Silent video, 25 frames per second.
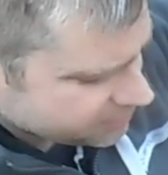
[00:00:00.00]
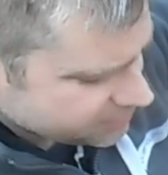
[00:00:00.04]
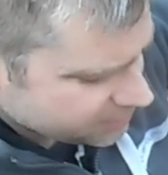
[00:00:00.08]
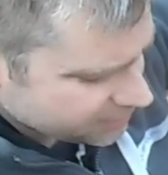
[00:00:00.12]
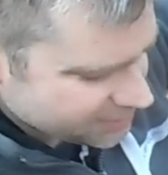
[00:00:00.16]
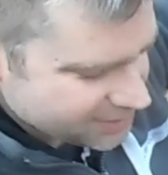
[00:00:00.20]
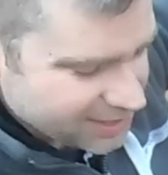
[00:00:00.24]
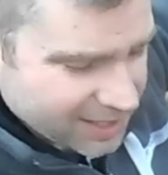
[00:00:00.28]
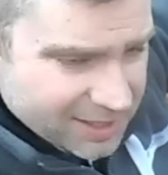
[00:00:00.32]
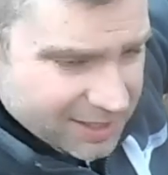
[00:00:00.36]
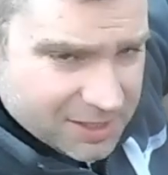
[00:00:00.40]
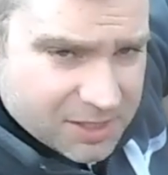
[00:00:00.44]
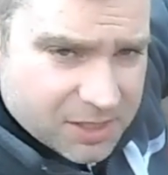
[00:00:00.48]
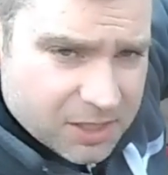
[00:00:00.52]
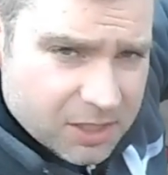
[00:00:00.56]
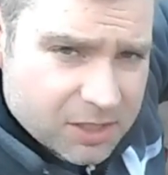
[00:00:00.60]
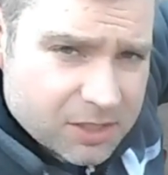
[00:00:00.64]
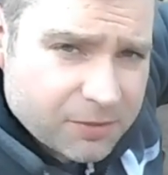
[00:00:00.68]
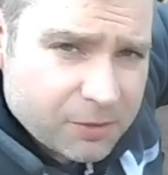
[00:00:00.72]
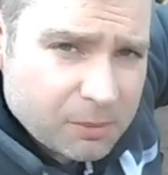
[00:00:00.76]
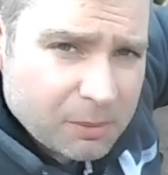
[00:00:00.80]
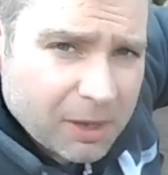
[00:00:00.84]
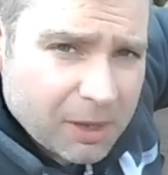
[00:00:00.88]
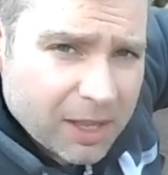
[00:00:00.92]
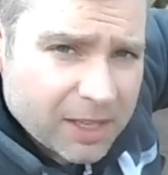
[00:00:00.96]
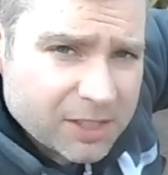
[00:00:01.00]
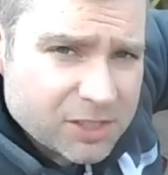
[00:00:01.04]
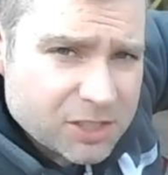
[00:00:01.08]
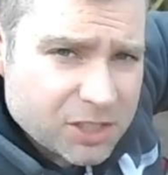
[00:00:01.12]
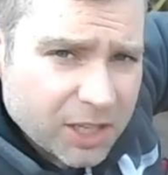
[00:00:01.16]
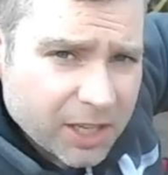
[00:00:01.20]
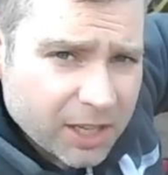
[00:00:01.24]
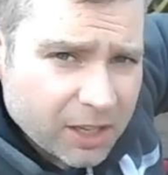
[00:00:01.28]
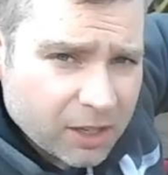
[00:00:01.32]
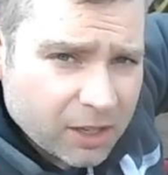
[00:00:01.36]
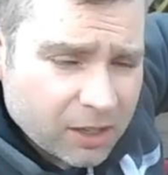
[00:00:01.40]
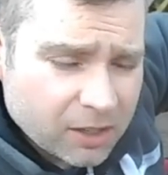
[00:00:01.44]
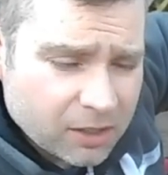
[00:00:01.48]
successes from last
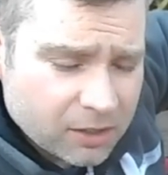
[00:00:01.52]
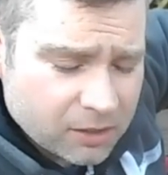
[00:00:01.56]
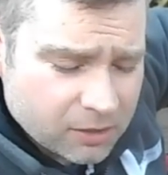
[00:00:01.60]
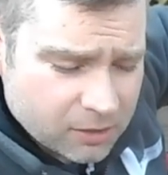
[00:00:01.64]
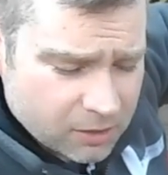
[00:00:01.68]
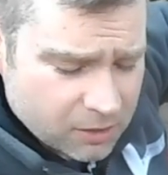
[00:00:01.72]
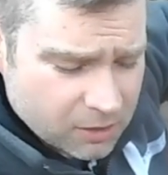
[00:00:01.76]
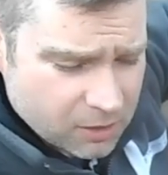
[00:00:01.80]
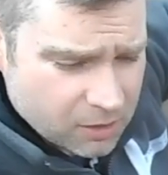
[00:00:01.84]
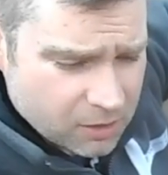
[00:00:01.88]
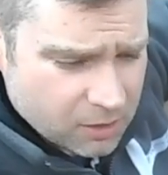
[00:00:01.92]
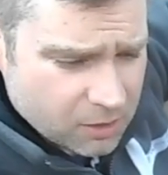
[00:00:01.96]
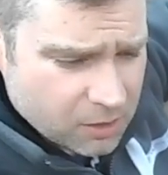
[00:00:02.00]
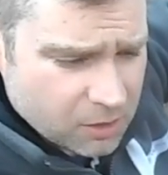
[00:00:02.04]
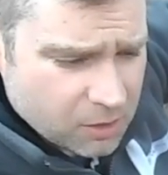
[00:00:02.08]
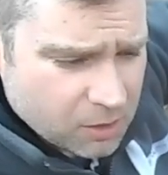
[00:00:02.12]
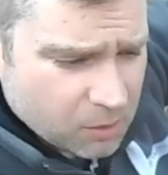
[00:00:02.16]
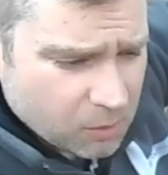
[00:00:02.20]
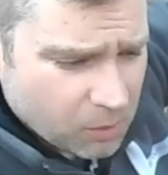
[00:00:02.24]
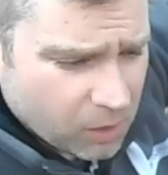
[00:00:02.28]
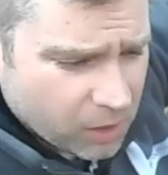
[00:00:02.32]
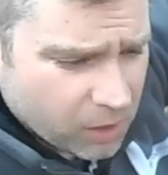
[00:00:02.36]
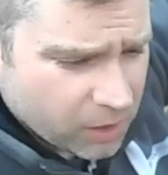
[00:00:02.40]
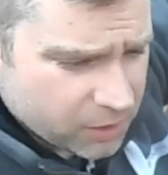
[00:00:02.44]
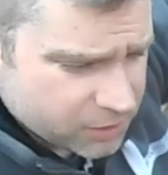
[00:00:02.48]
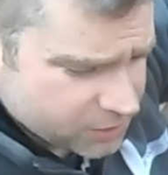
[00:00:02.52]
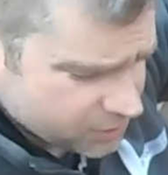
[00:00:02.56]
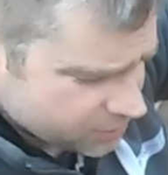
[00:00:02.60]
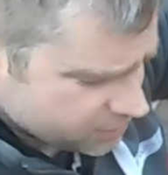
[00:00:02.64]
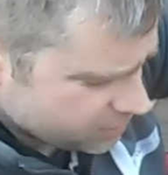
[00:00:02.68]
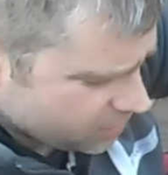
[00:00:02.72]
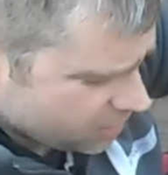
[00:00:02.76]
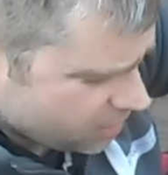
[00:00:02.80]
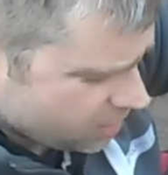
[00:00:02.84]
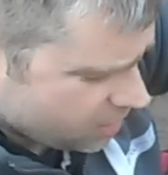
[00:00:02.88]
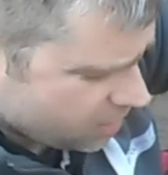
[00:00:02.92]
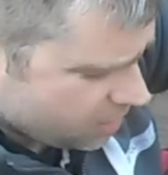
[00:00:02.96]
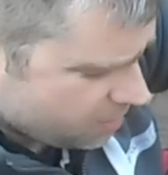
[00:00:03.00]
year was
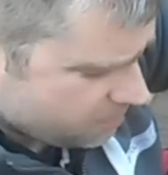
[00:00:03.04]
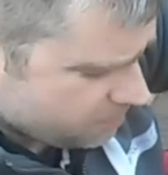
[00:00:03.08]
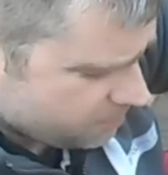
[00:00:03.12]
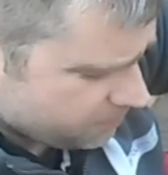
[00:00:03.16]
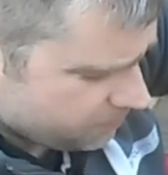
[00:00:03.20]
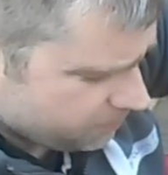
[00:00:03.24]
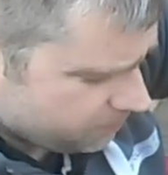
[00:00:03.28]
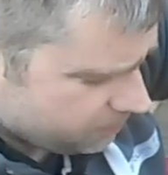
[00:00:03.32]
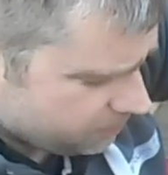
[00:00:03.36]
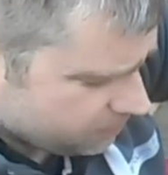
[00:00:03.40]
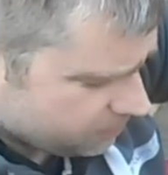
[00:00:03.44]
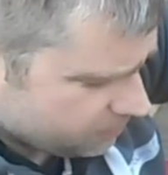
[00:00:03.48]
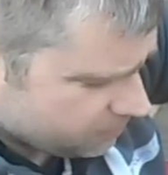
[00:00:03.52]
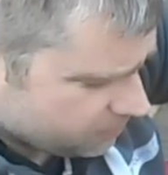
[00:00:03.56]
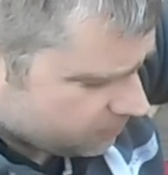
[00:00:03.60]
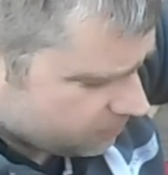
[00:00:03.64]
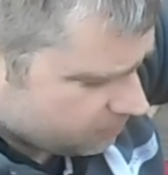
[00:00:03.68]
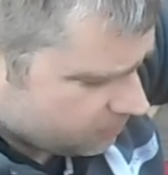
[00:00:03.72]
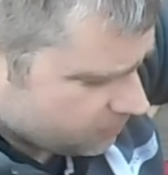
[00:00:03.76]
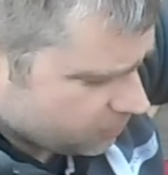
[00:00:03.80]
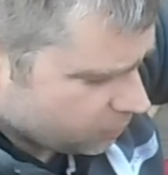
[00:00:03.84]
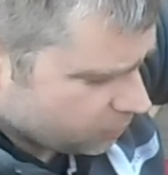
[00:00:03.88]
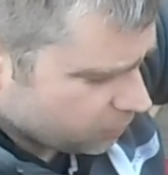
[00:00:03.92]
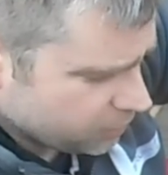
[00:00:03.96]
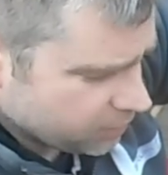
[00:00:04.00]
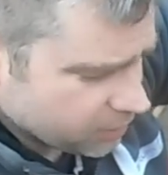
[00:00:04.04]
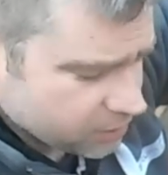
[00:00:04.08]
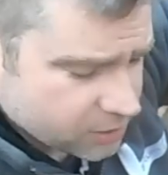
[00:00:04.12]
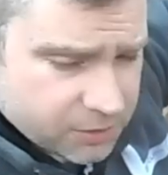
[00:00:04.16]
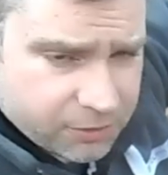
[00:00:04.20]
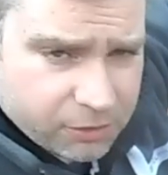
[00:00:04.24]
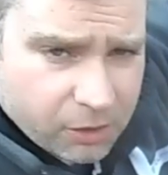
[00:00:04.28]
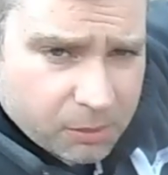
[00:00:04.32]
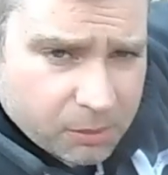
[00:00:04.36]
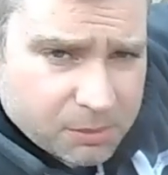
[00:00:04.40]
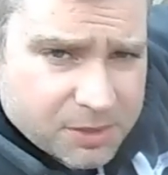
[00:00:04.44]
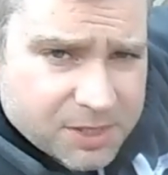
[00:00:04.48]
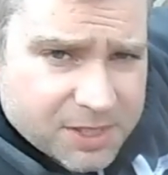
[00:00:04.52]
onions
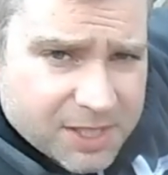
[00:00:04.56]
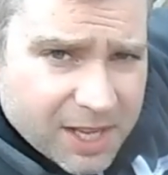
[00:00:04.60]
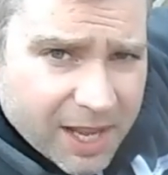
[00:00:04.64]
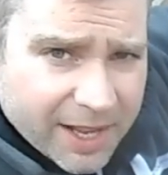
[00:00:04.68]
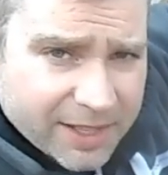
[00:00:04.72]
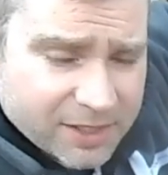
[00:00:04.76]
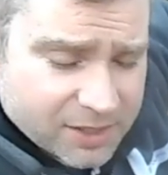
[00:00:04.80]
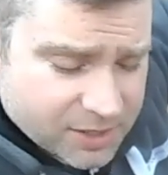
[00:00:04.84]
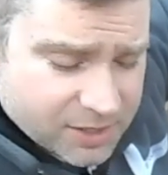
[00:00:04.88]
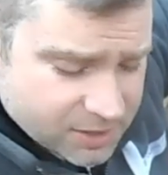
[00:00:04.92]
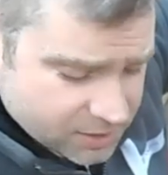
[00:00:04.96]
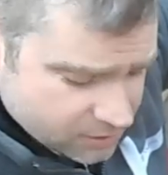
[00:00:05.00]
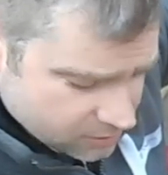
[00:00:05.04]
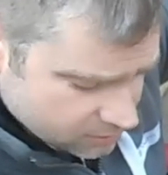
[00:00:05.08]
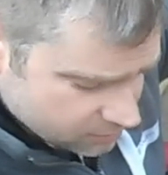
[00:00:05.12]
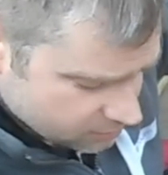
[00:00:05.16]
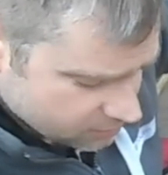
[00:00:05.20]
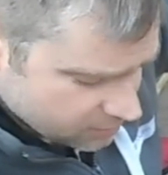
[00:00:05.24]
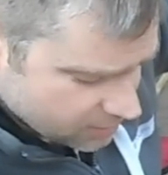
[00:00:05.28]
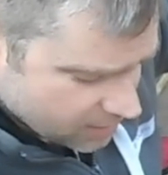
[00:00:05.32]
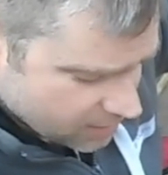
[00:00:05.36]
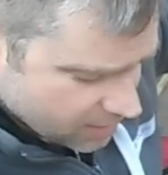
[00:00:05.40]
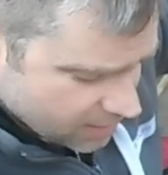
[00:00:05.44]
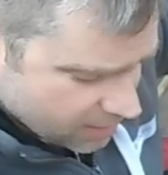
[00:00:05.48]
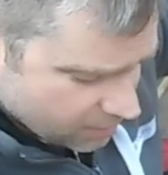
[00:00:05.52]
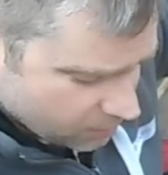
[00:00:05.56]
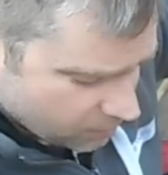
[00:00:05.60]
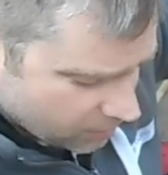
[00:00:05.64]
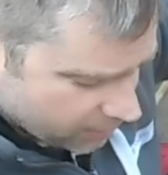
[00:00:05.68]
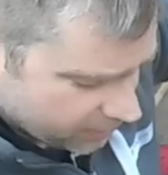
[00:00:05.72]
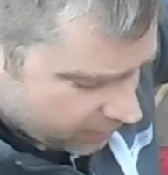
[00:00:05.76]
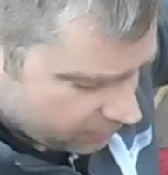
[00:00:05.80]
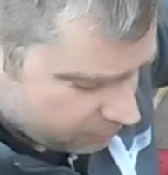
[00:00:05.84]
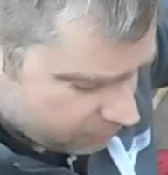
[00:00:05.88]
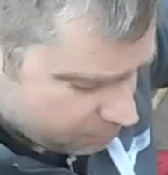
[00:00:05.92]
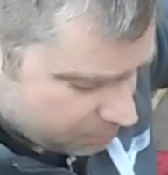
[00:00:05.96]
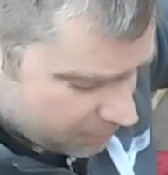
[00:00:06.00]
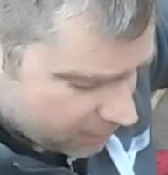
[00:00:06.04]
from sets. Now I
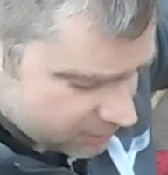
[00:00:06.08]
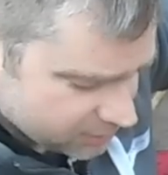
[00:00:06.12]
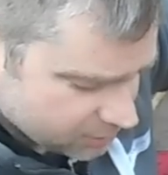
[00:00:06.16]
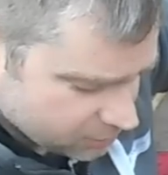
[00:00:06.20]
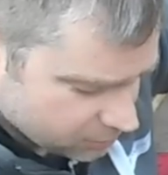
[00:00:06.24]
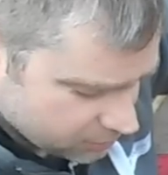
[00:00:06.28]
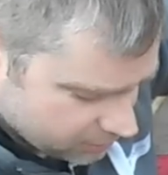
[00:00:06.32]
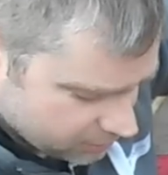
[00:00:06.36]
have planted